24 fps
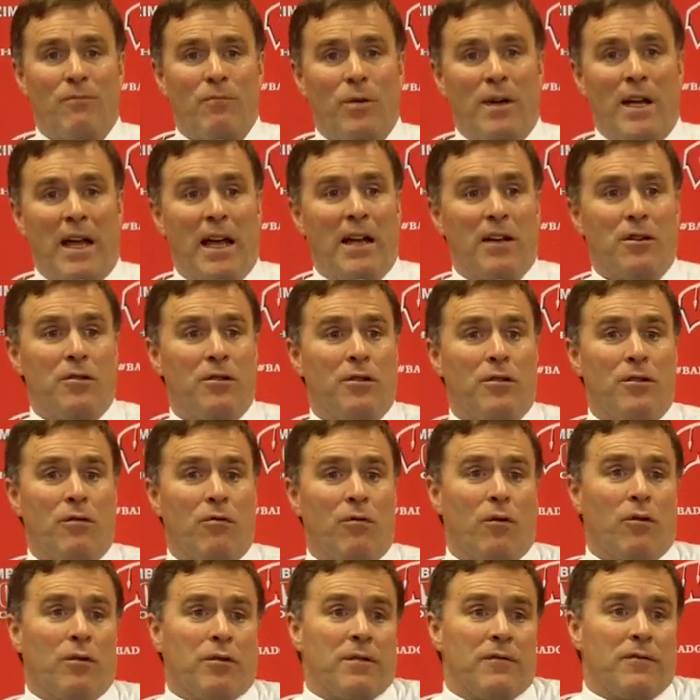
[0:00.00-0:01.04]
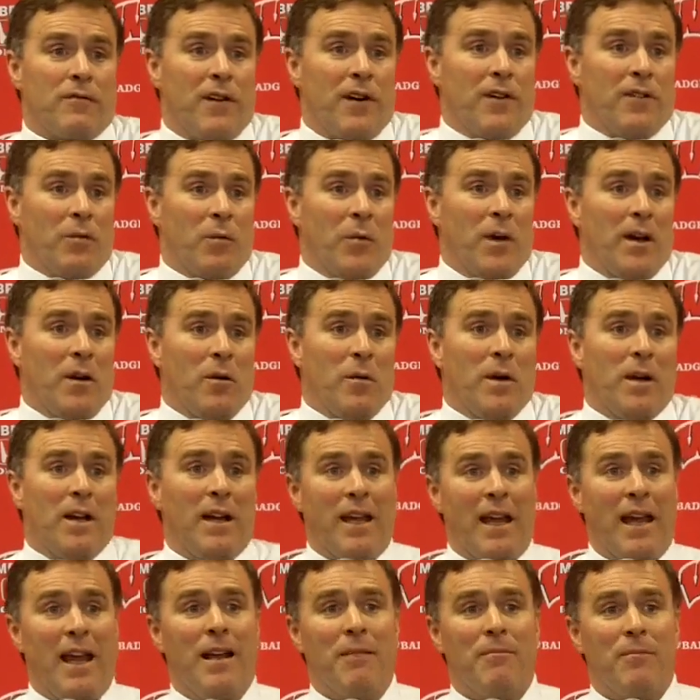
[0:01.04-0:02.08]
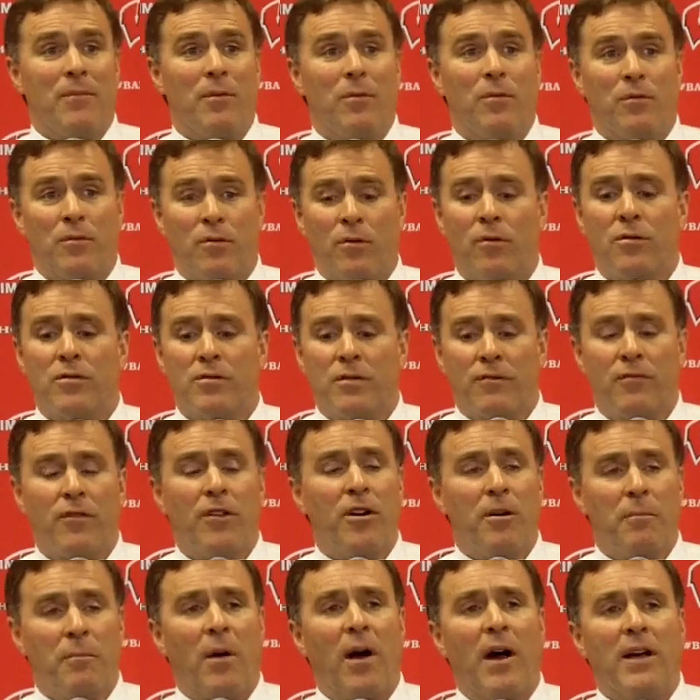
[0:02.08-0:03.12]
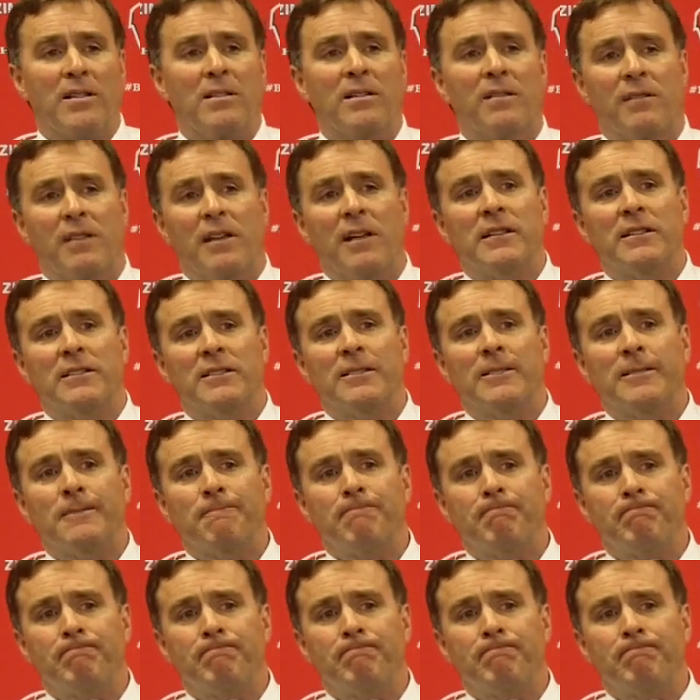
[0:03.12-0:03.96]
we had good growth and found a way to win a game. Those are very positive things.